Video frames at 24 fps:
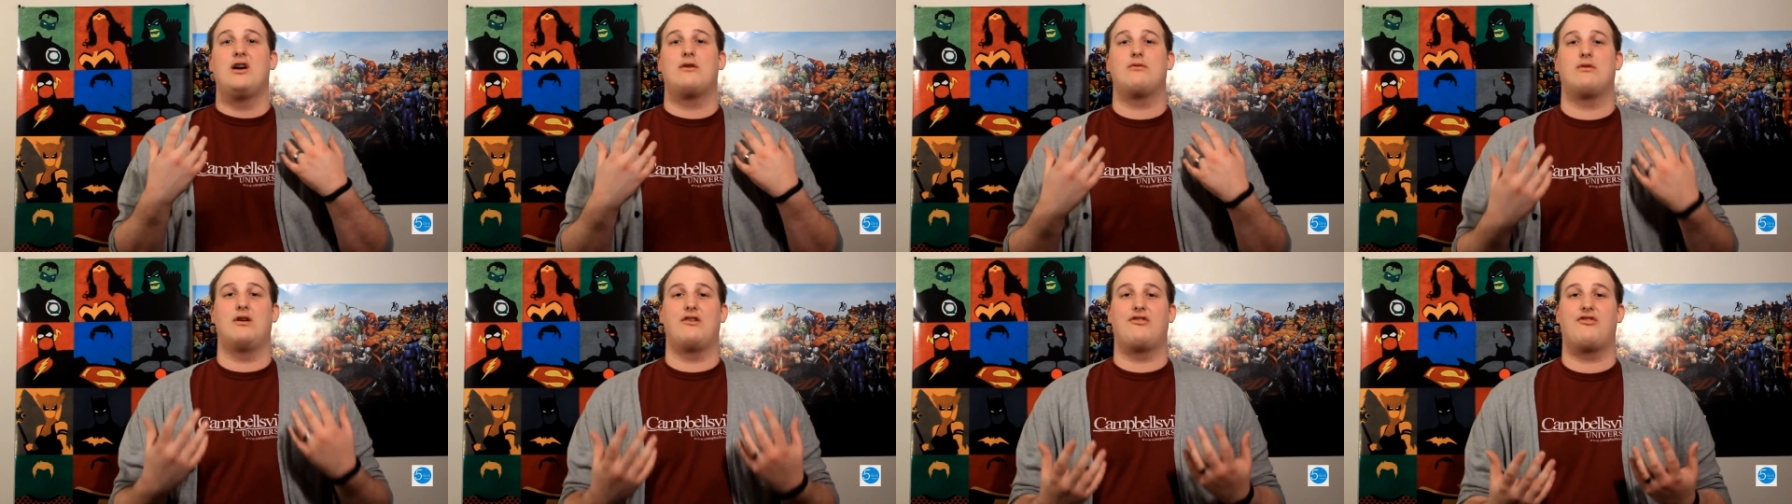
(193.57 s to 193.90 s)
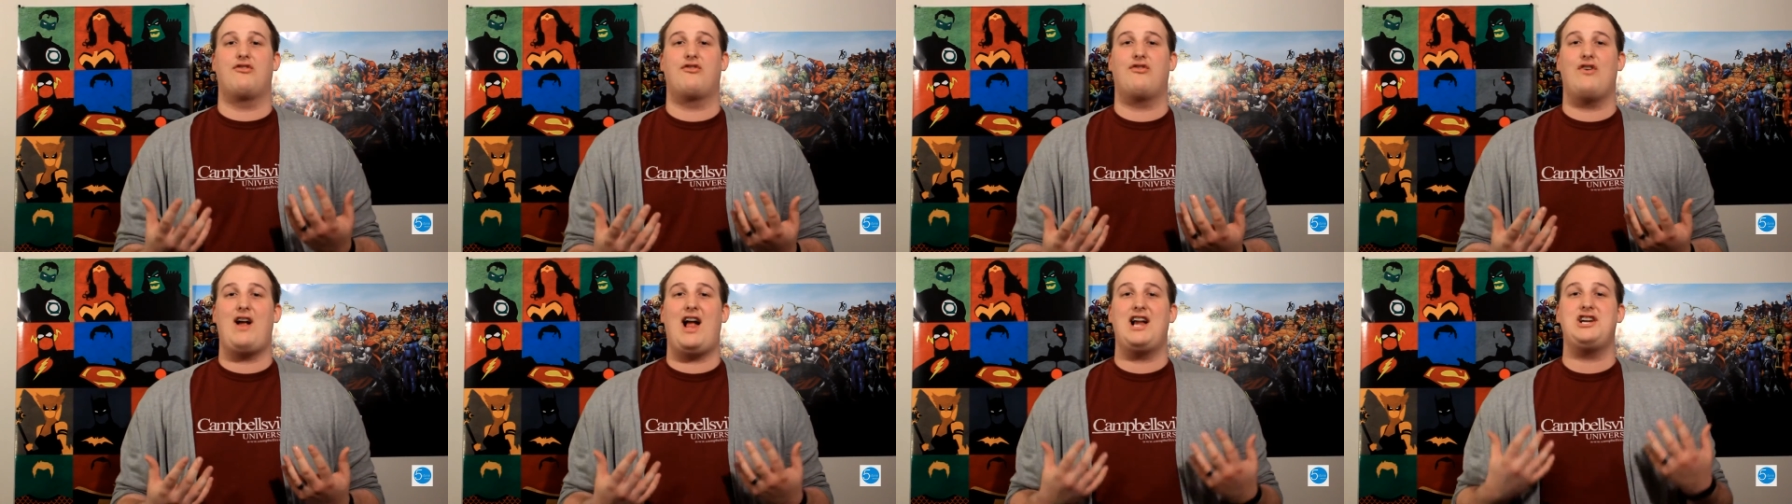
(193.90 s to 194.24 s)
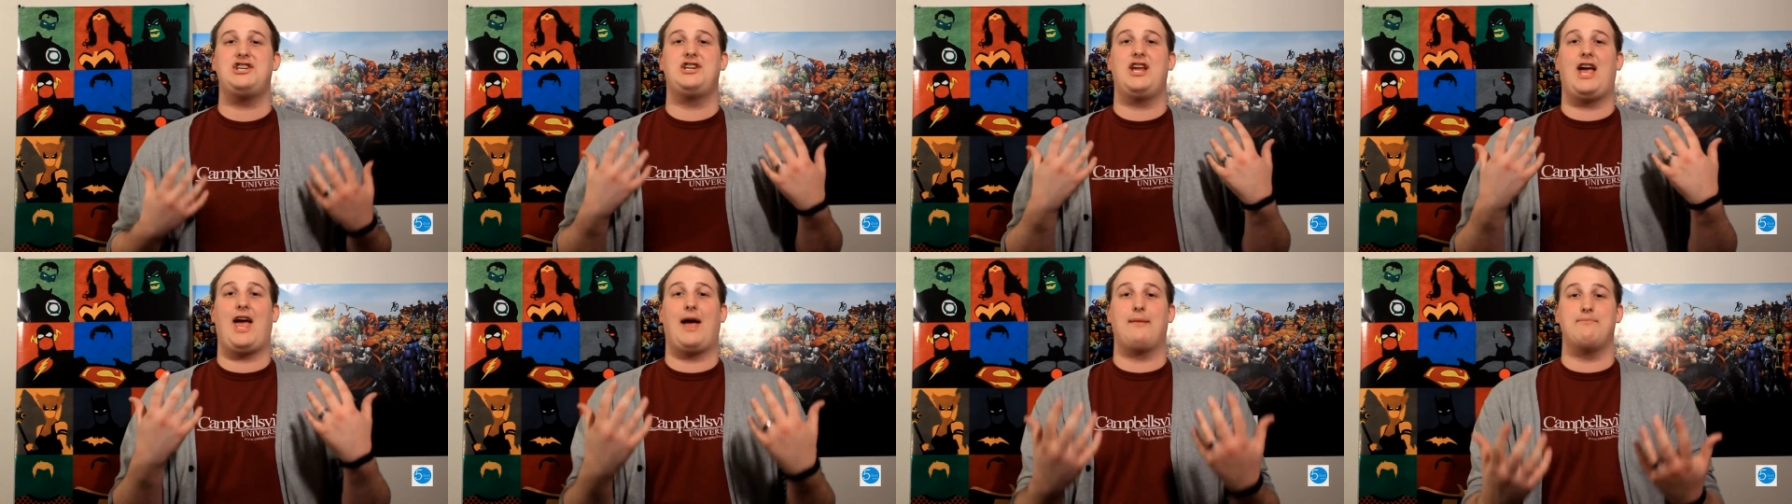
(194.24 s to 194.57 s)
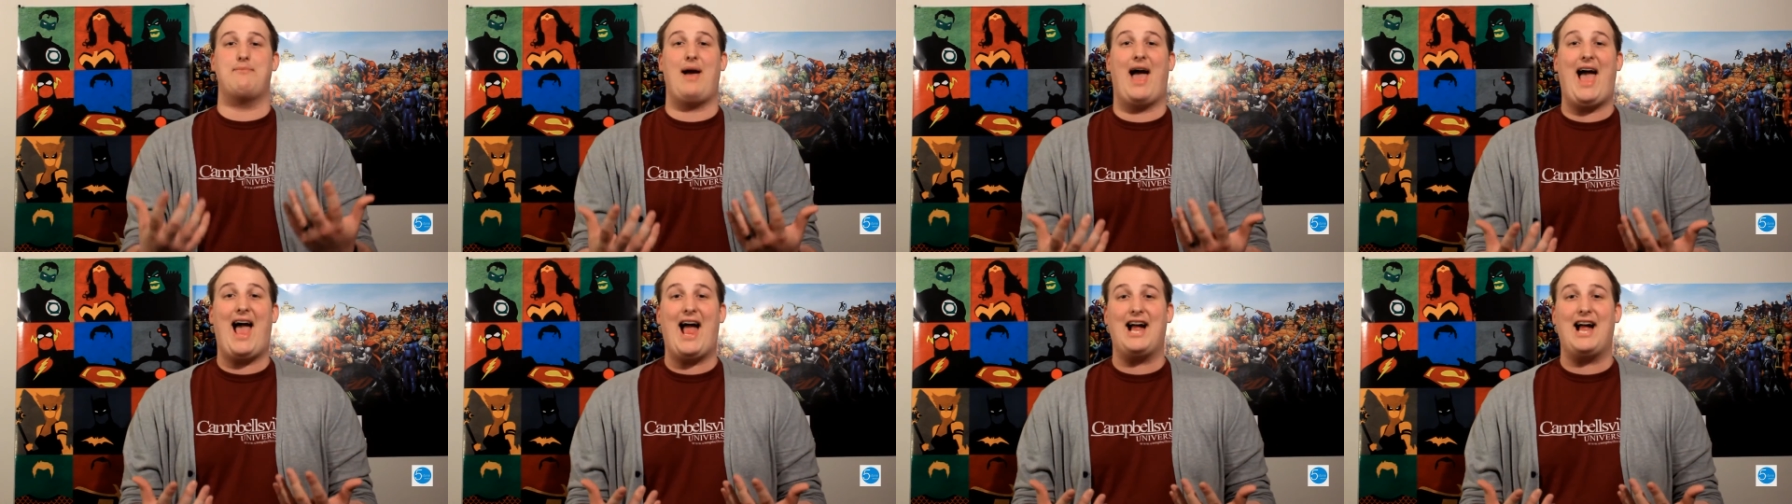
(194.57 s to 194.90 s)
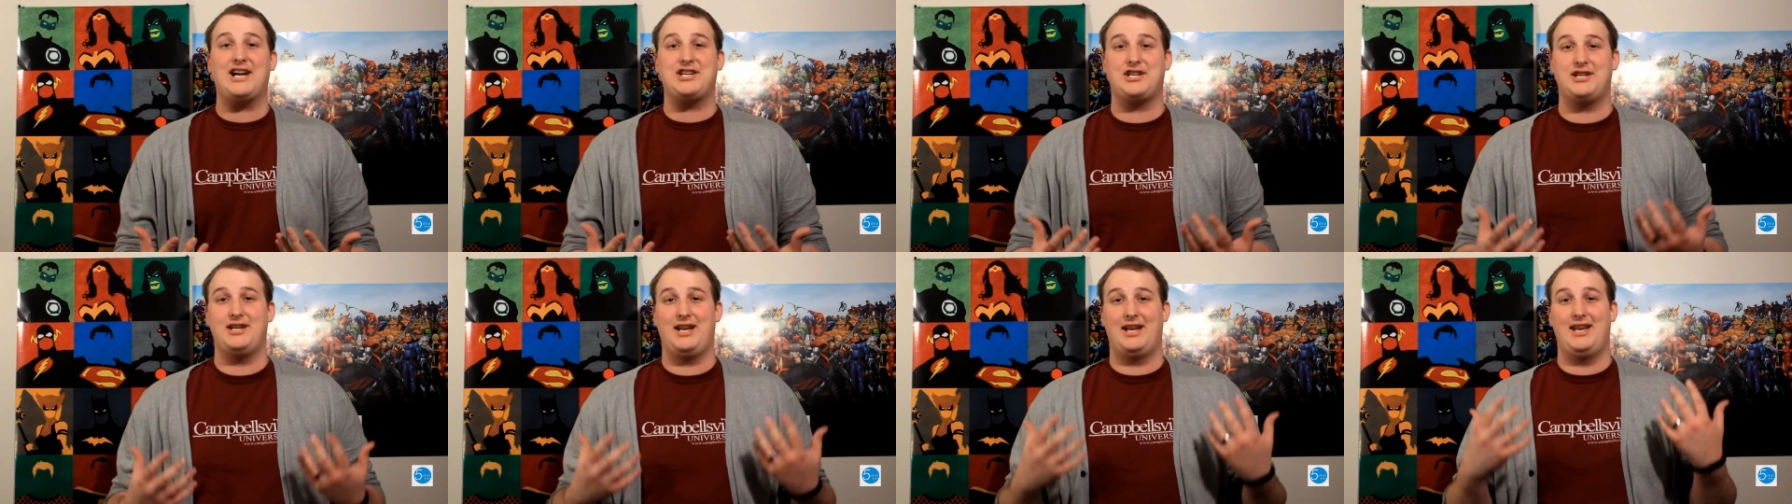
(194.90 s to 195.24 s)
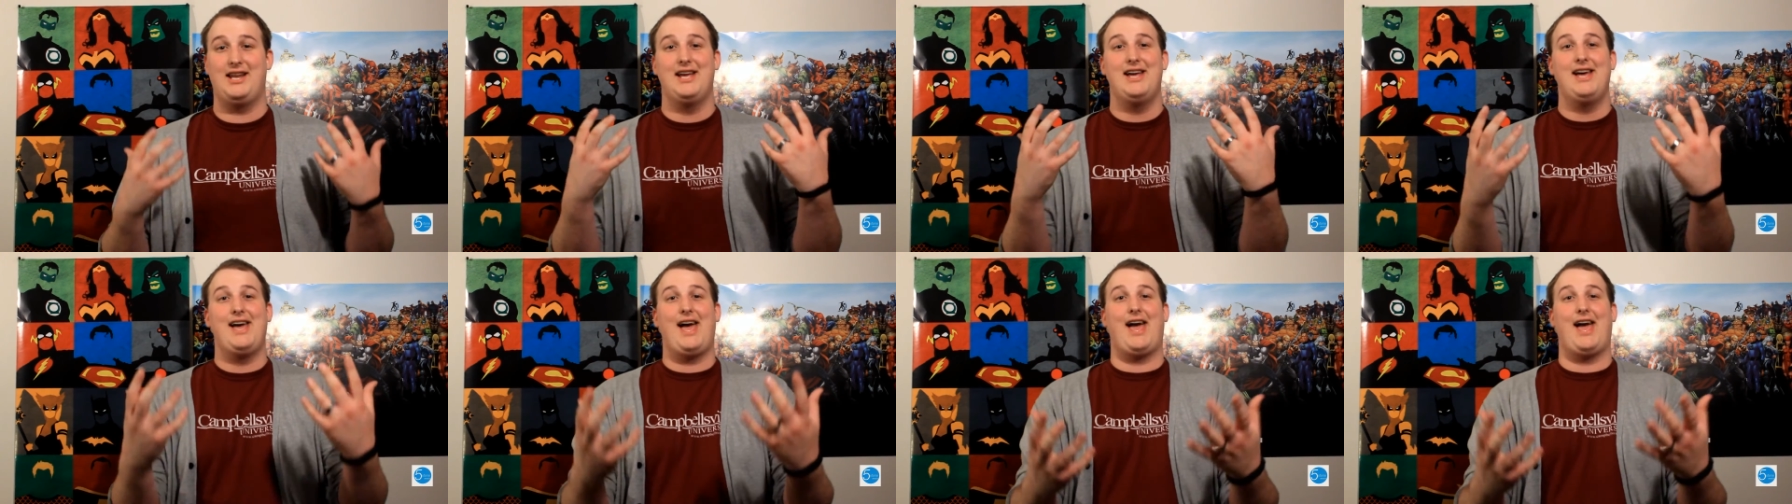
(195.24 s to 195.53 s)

refreshed and passionate